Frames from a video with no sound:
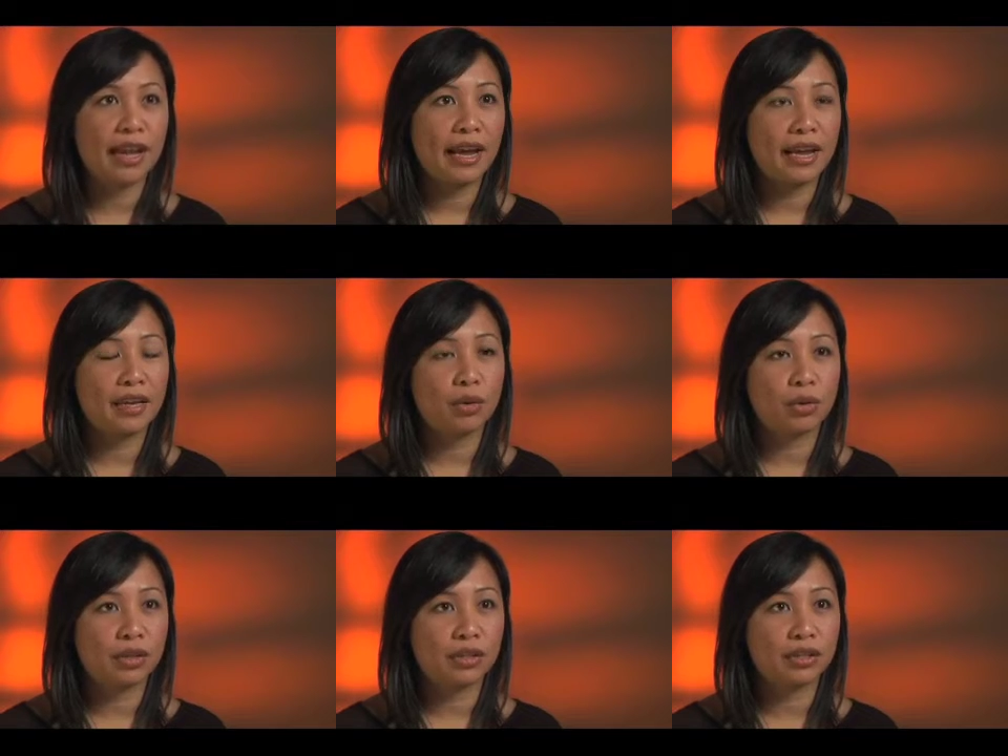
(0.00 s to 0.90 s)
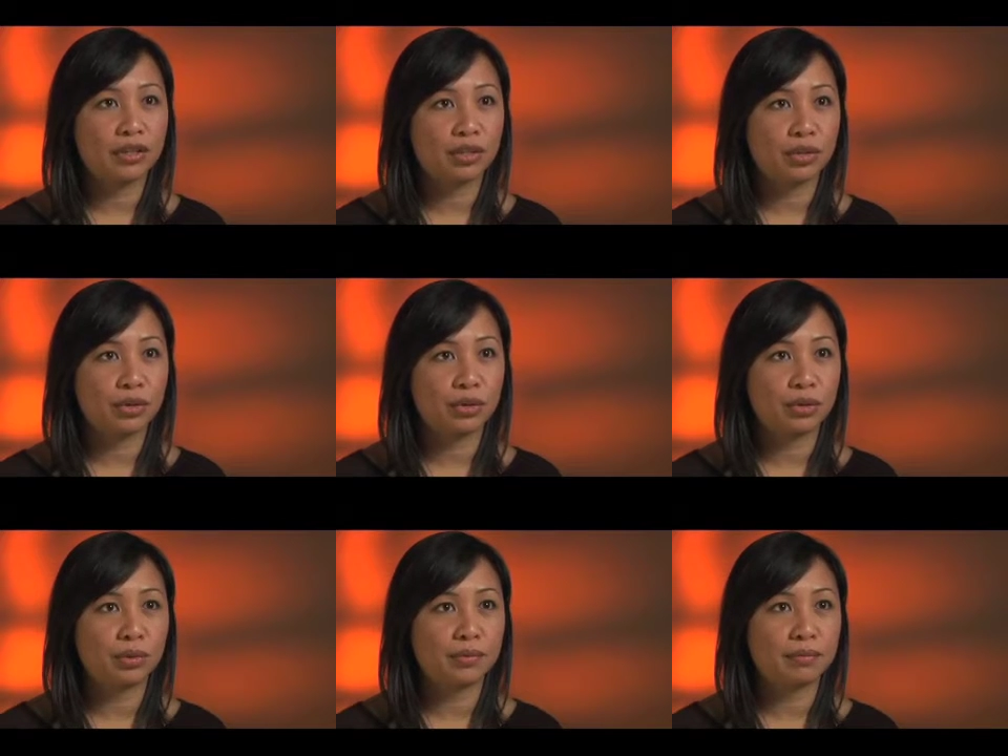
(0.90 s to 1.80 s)
and in order
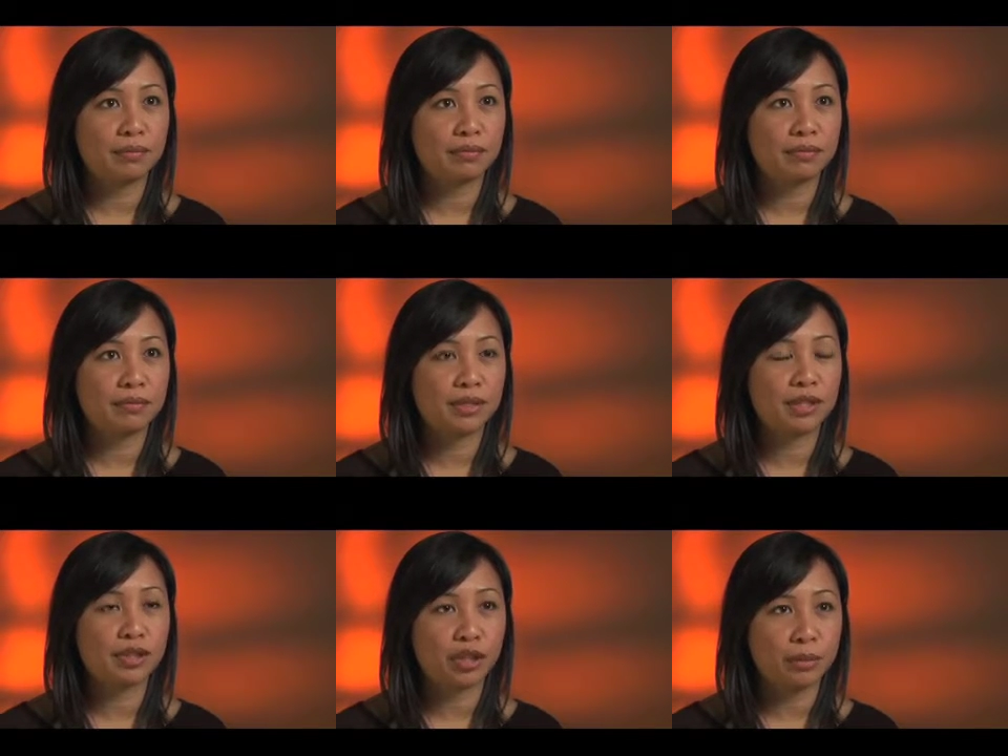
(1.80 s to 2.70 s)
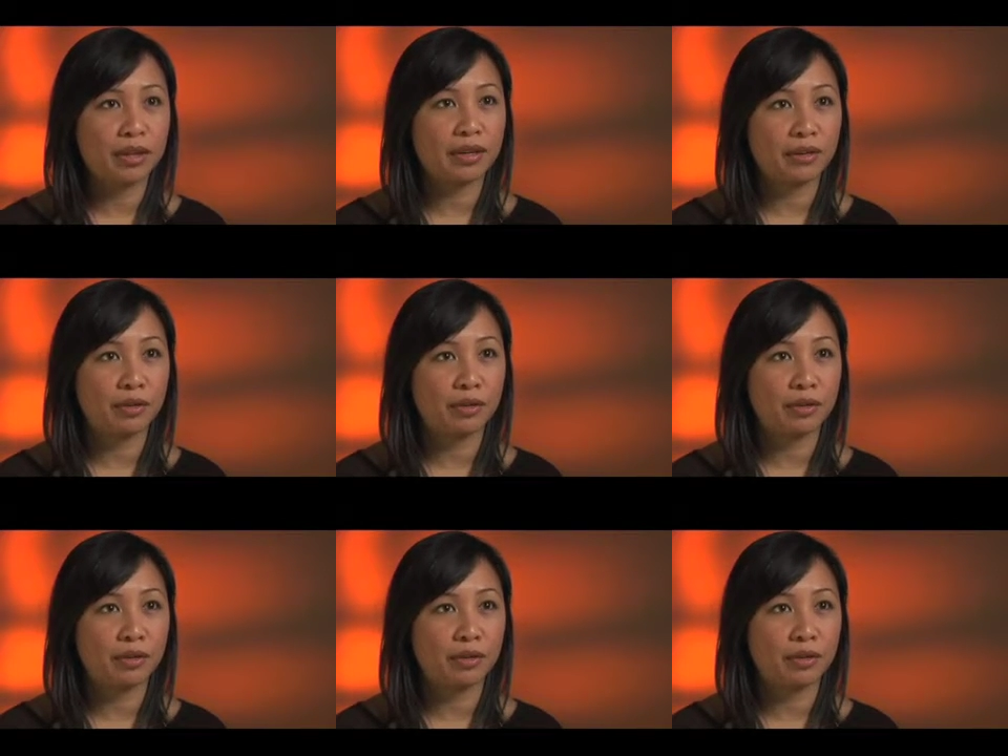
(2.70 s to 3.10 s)
to determine